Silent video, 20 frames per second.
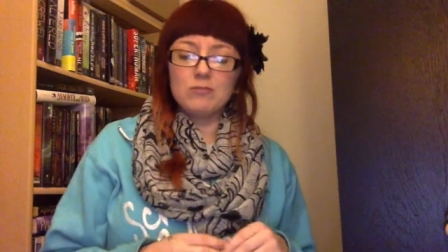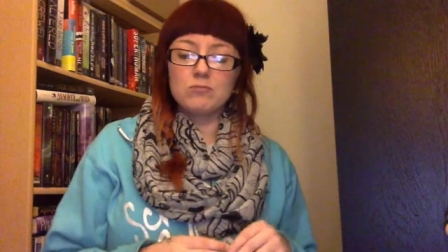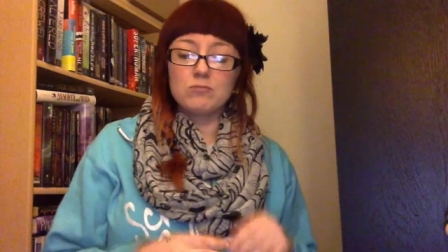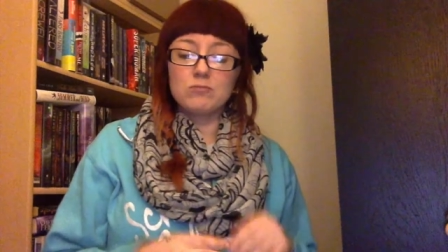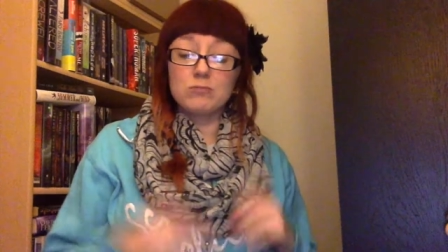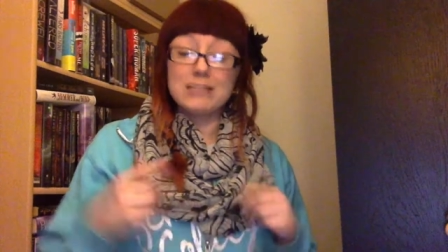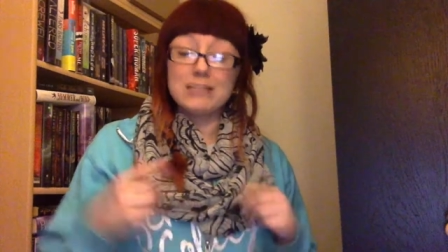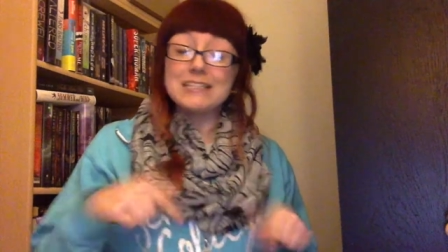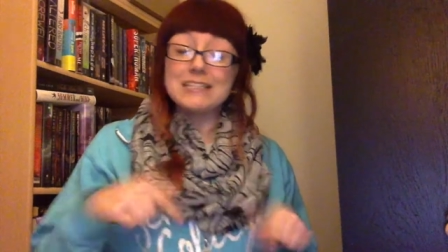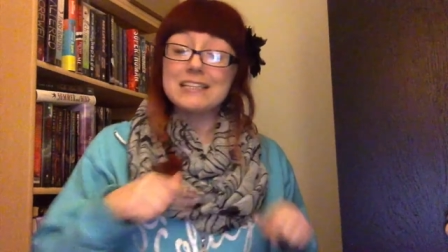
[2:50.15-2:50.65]

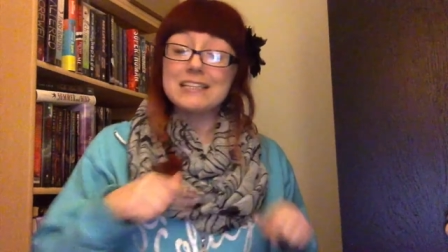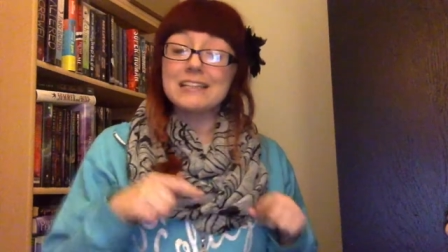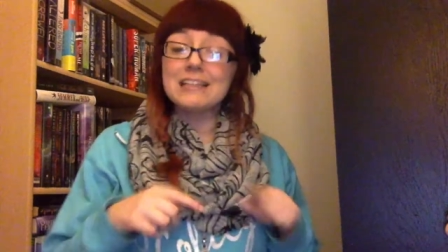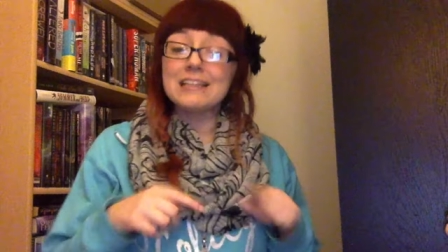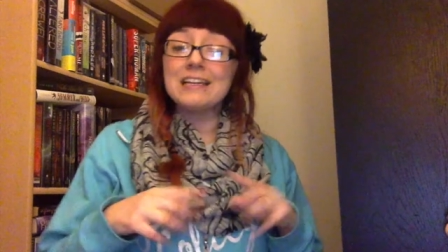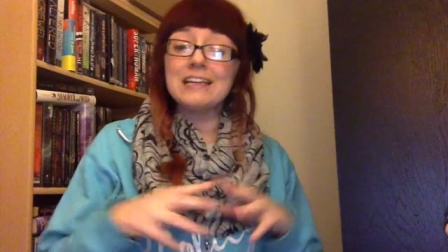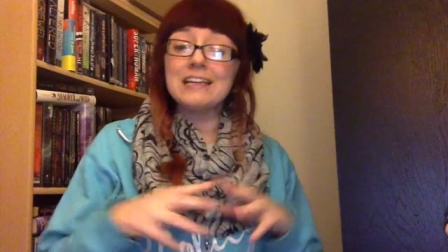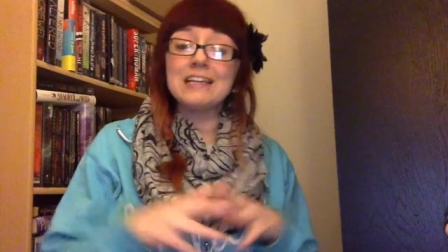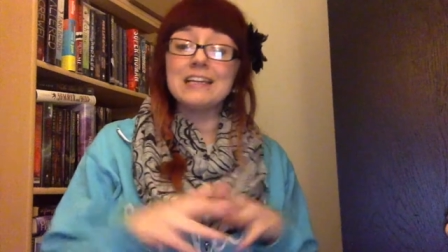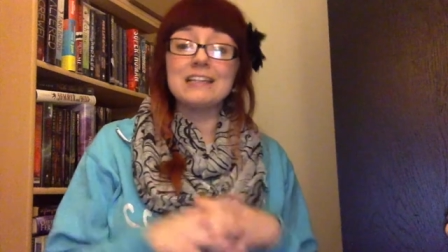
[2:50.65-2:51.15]

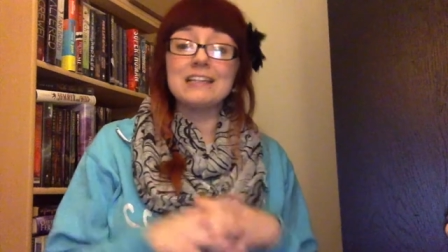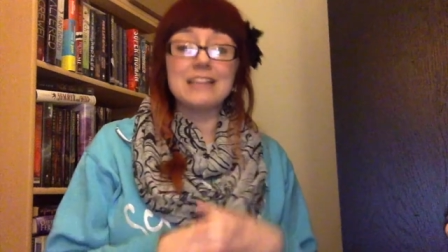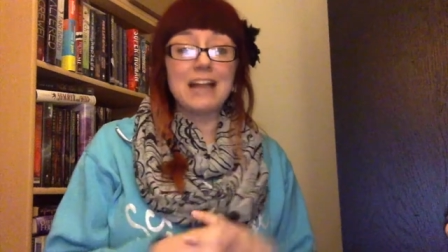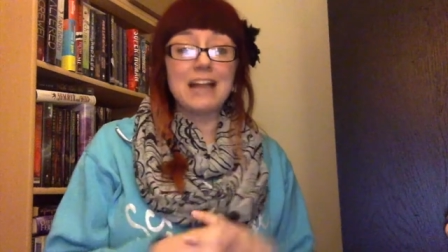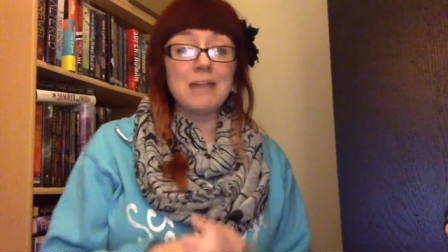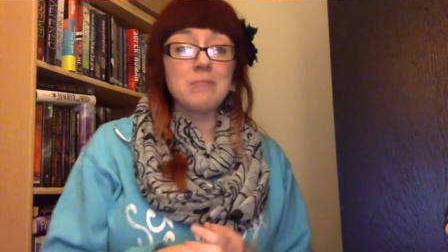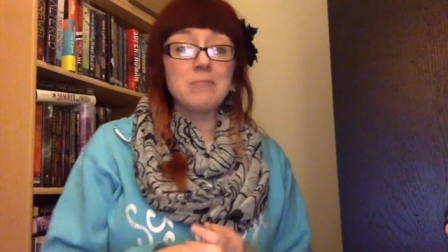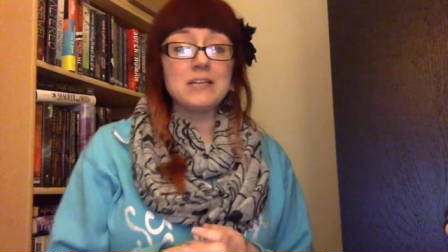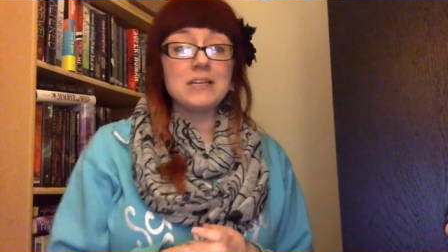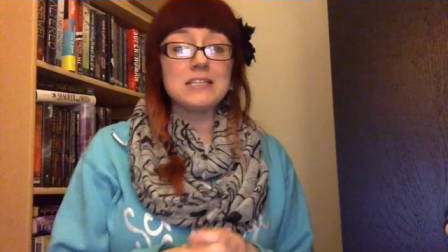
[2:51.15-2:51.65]
recently that
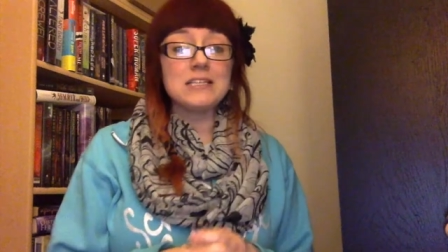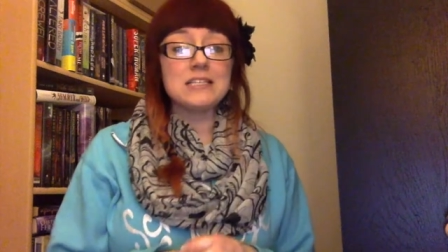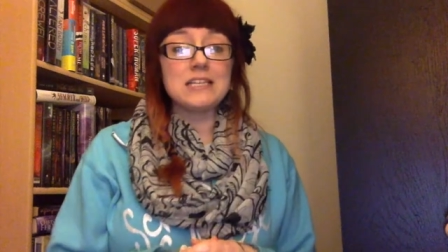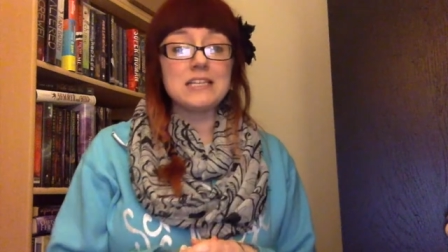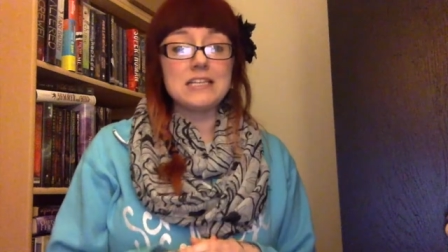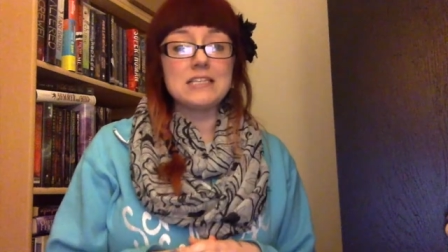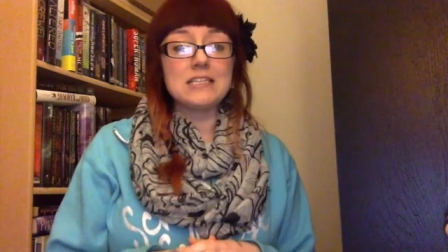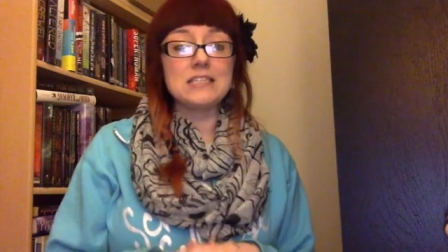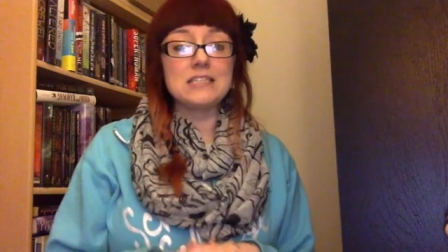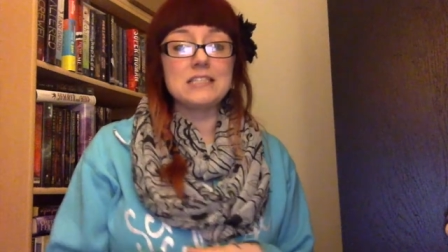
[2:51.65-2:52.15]
I miss
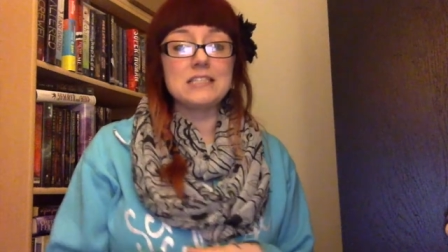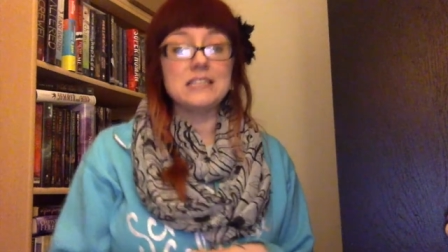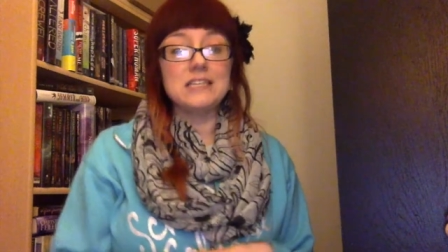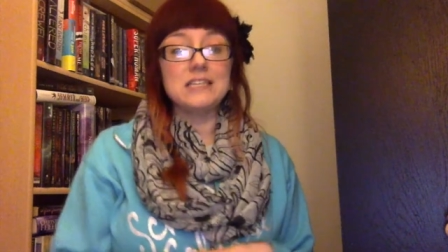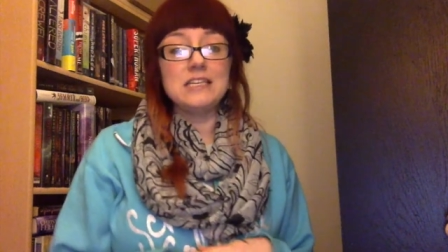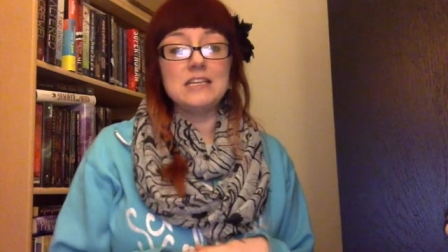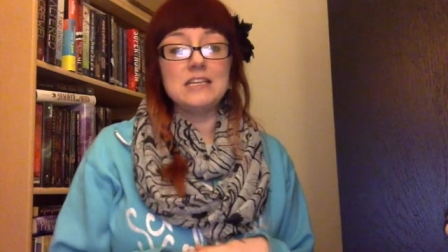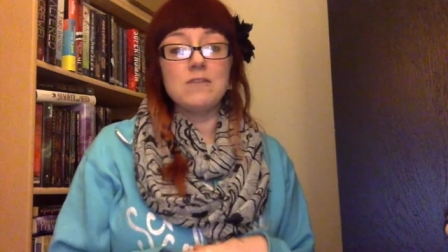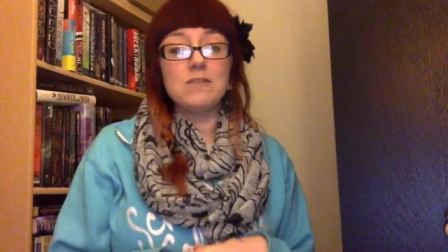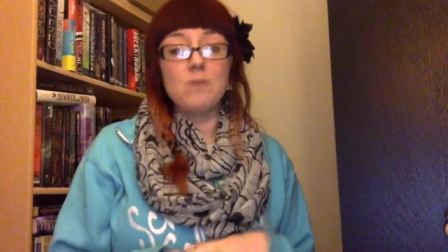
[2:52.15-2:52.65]
is
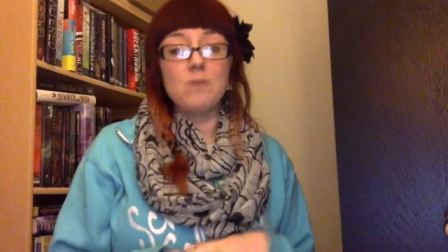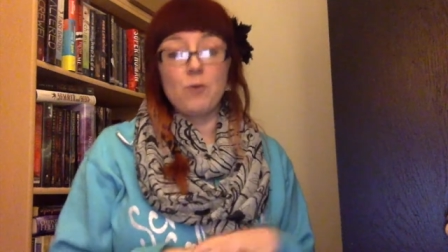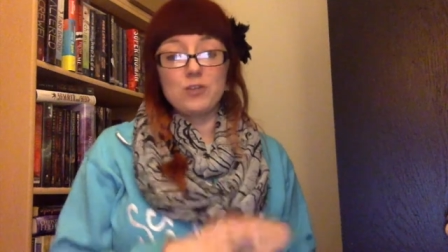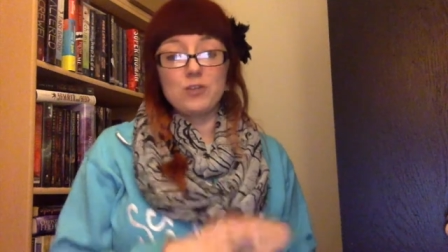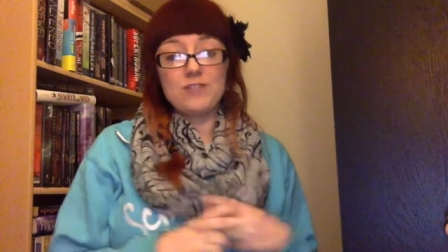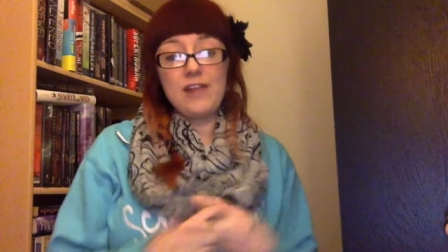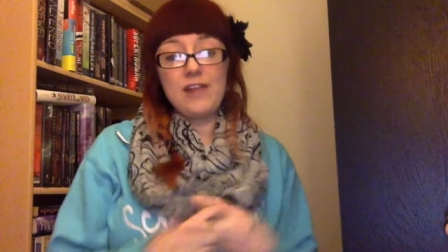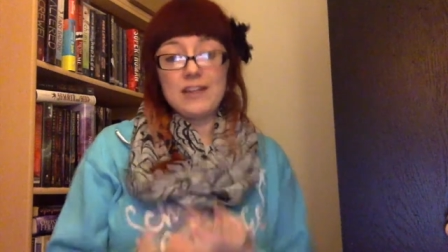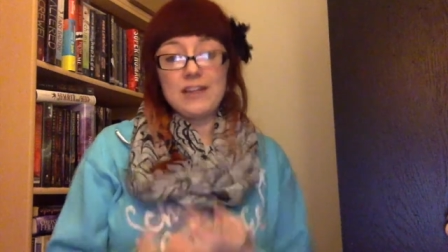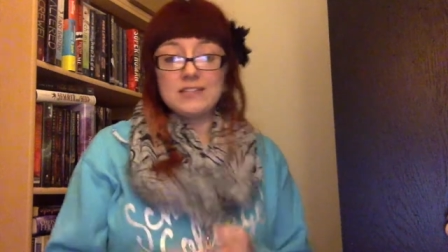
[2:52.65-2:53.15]
the
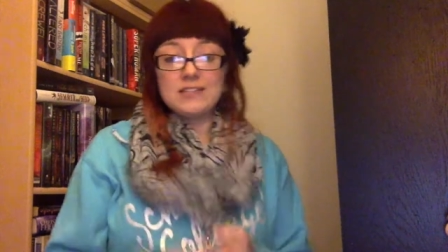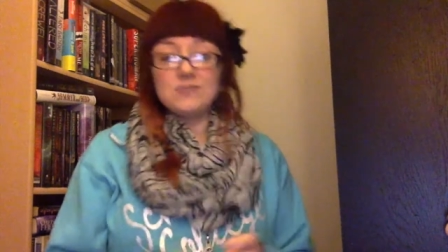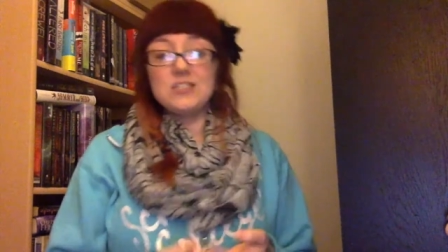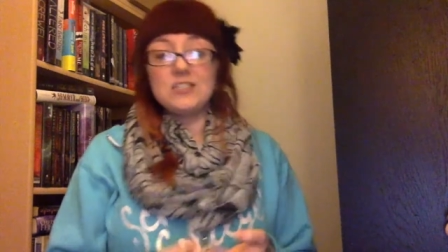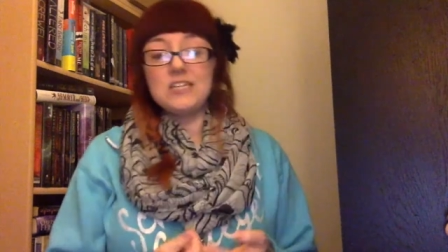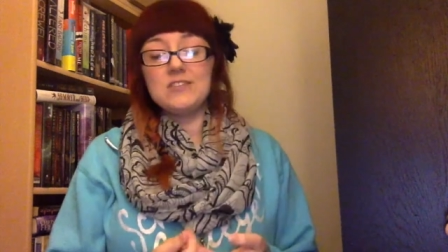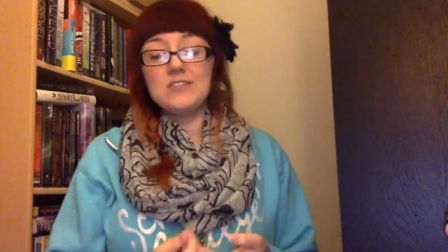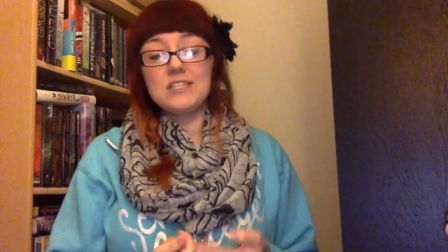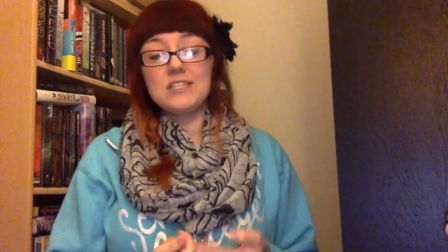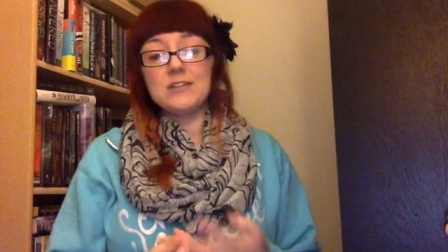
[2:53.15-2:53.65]
Forest of Hands and
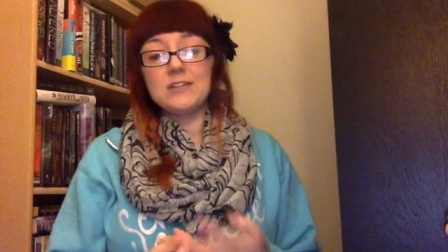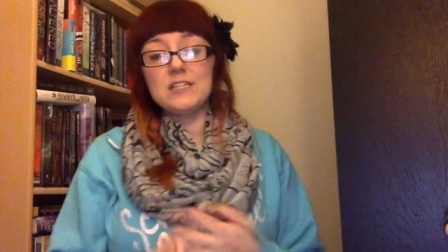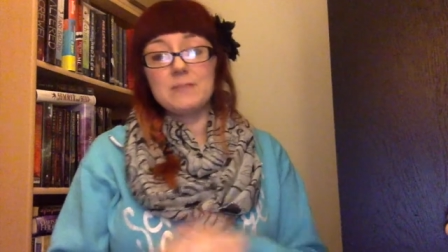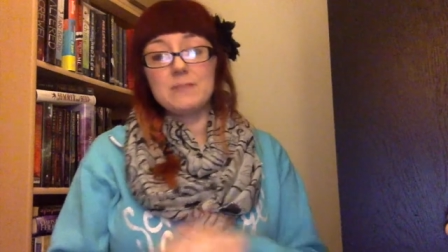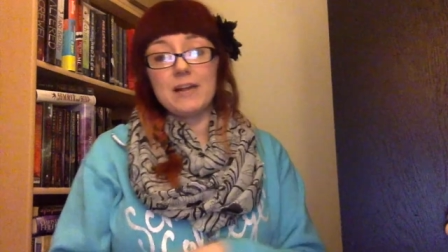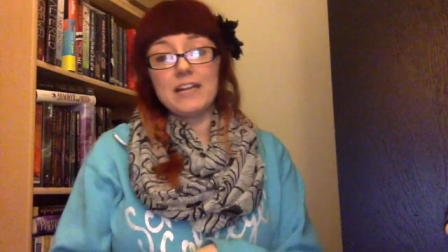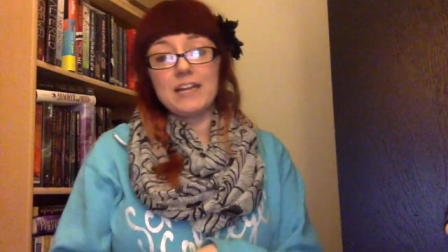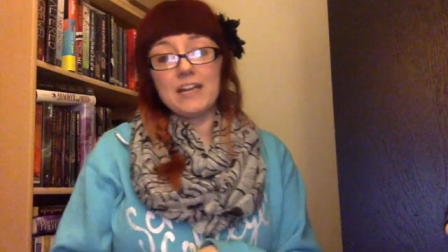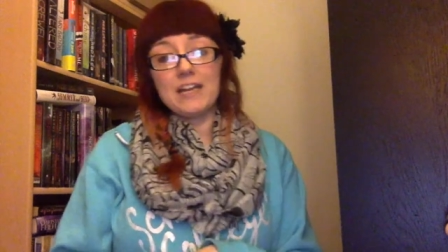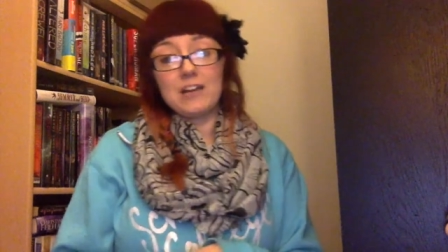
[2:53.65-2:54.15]
Tea series
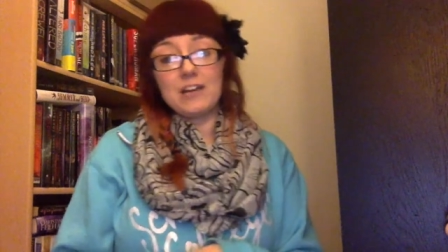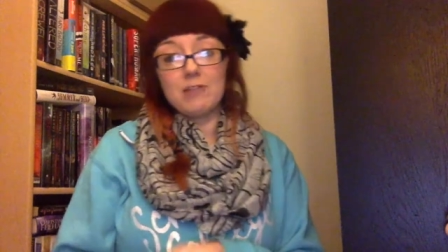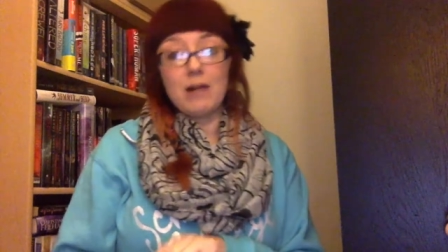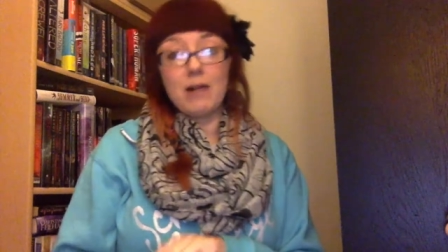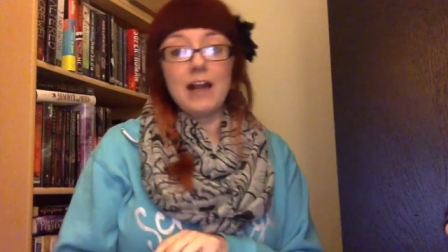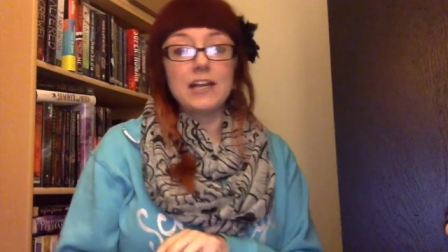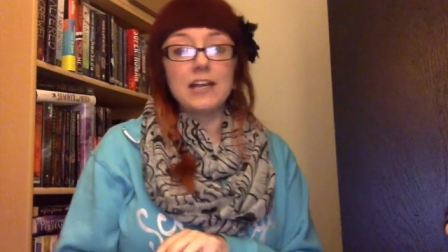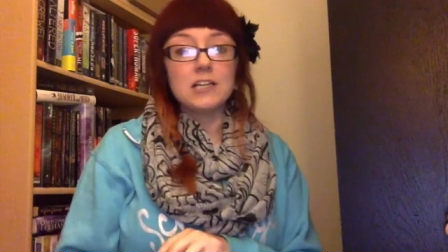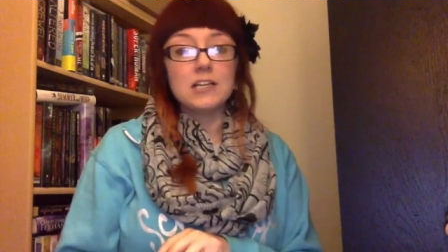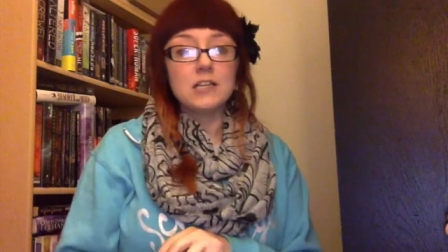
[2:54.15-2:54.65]
by Carrie
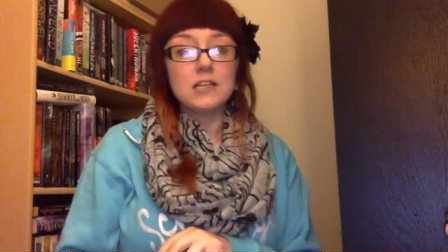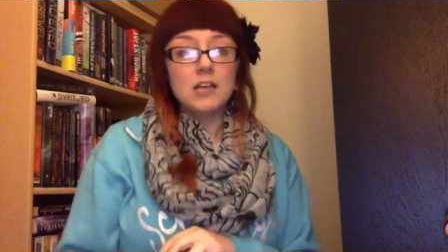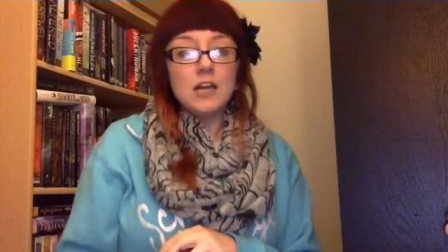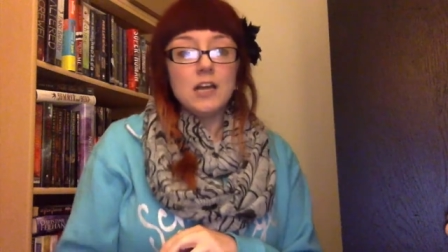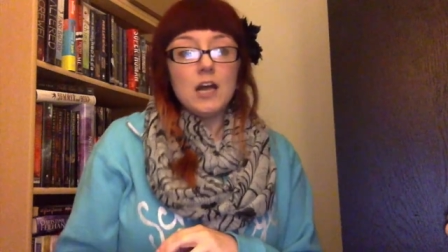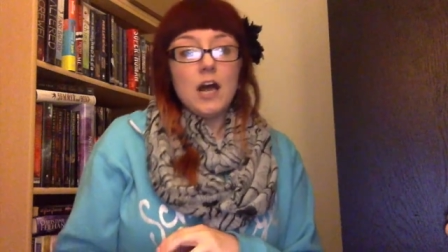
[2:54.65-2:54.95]
Ryan.